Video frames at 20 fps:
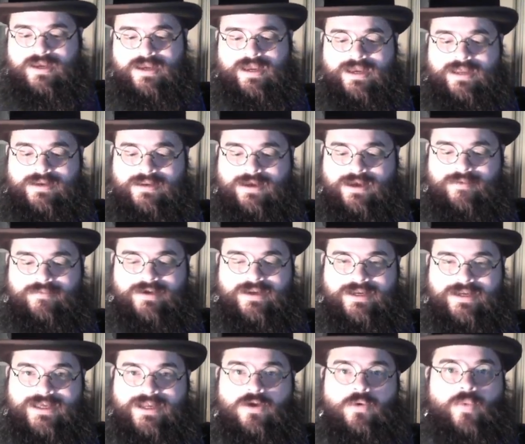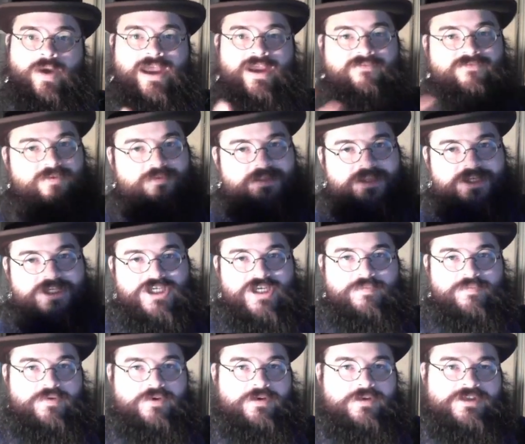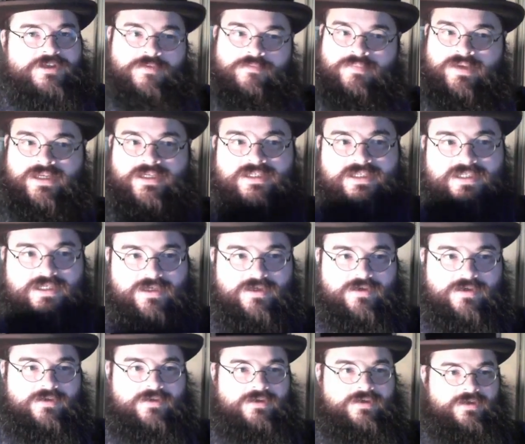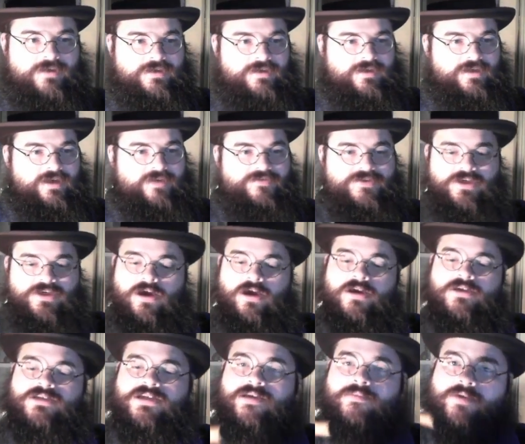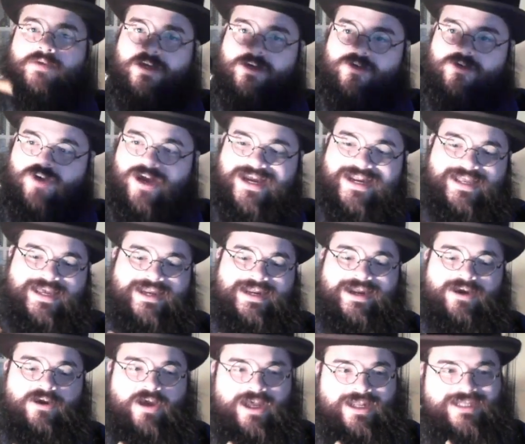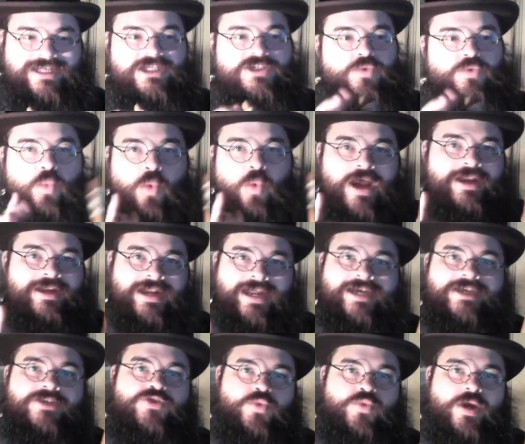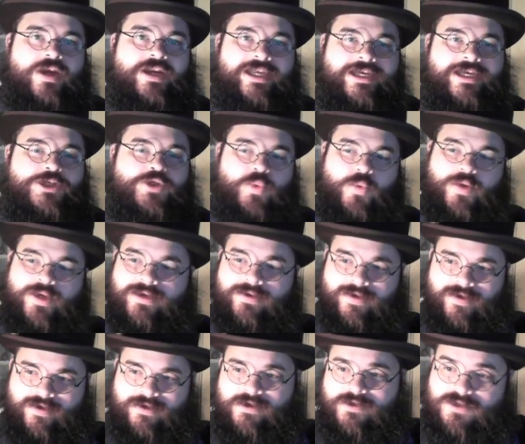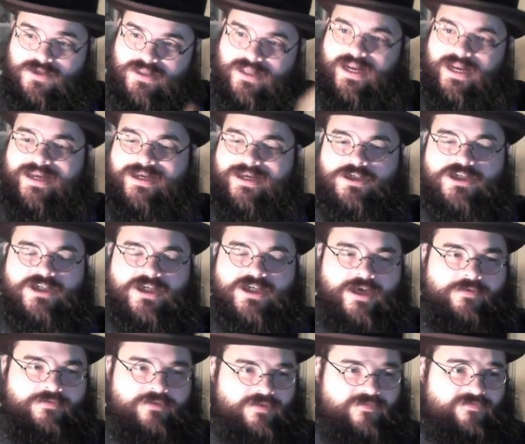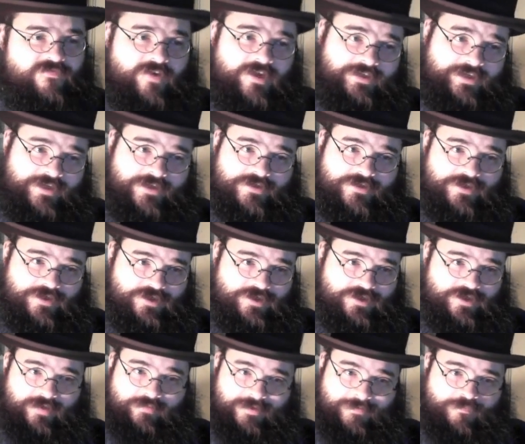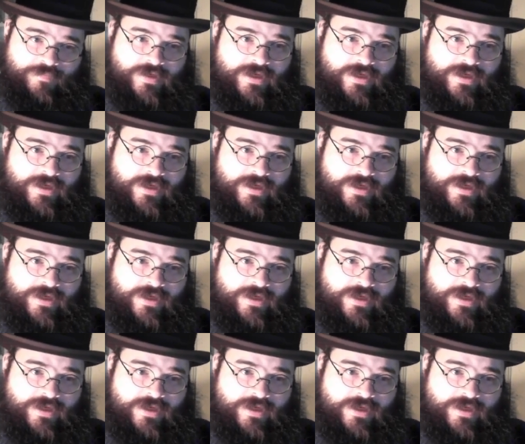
And uh, I'm going to get away from the cheaper to mid-tier of cigars, and I'm going to try and get at least one nice one each week so that I can share it with you fine ladies and gentlemen.